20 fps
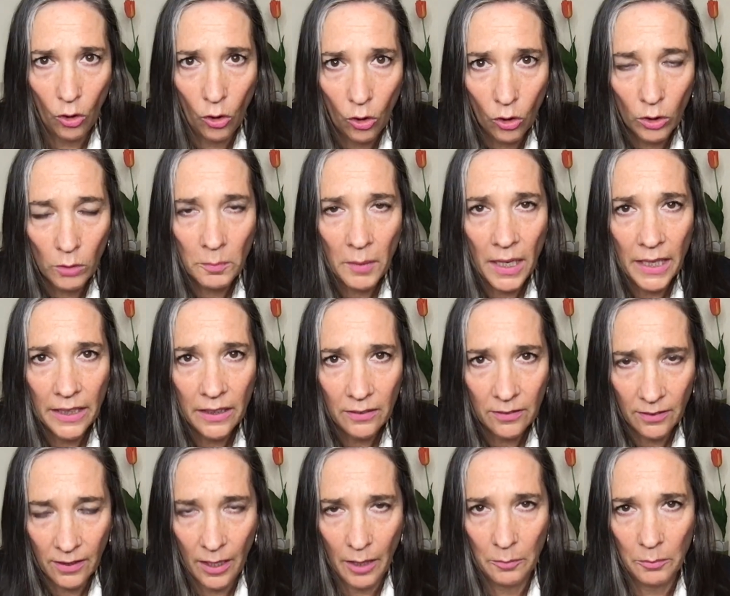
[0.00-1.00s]
All my
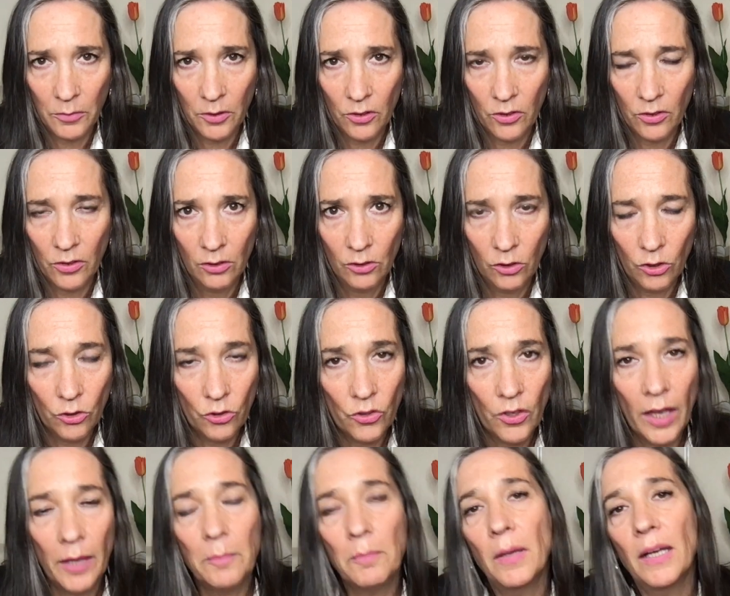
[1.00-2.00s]
attempts to
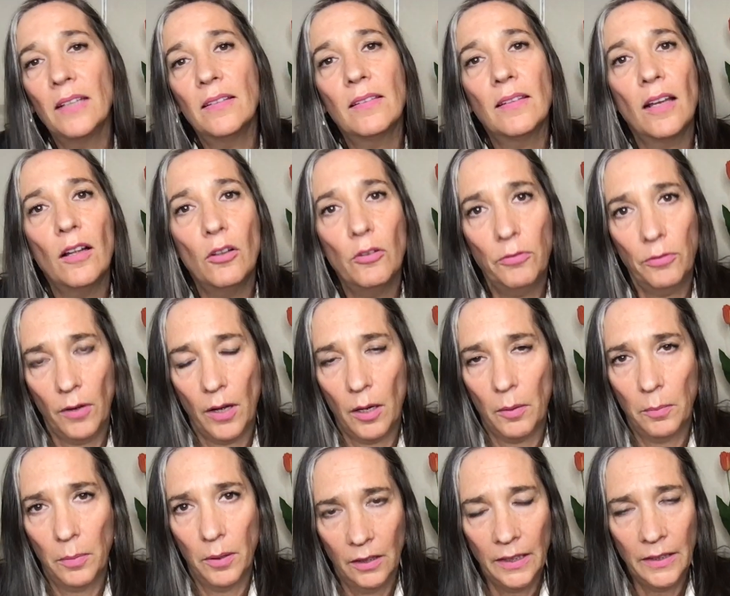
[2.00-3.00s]
set myself up